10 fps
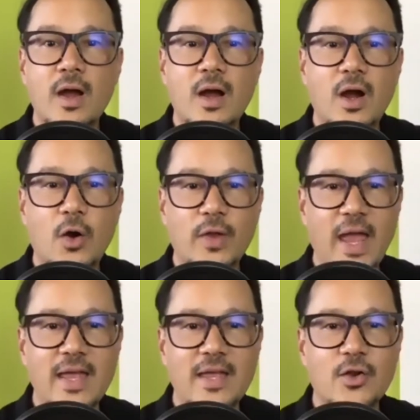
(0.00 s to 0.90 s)

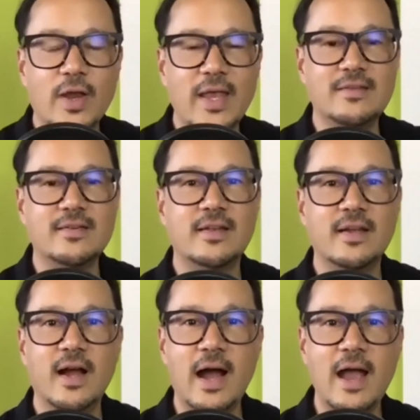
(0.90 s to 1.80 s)
Okay, great.
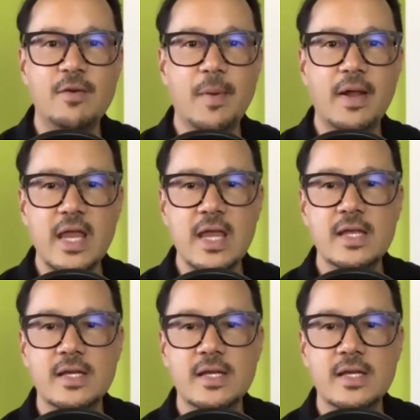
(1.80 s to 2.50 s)
Hi, everybody.